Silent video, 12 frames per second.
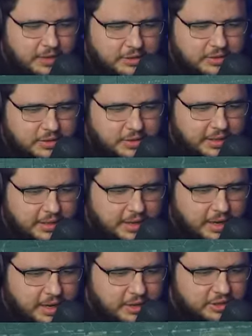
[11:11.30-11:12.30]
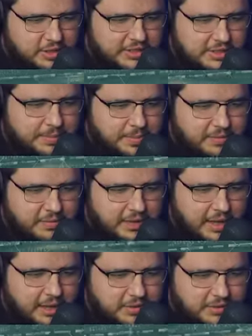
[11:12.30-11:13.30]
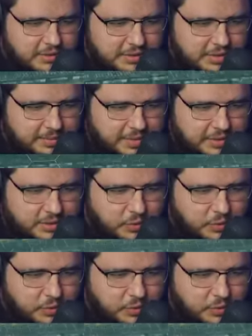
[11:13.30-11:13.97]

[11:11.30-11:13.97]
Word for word: I nice, usually I like that. I usually sleep every day. I used to sleep like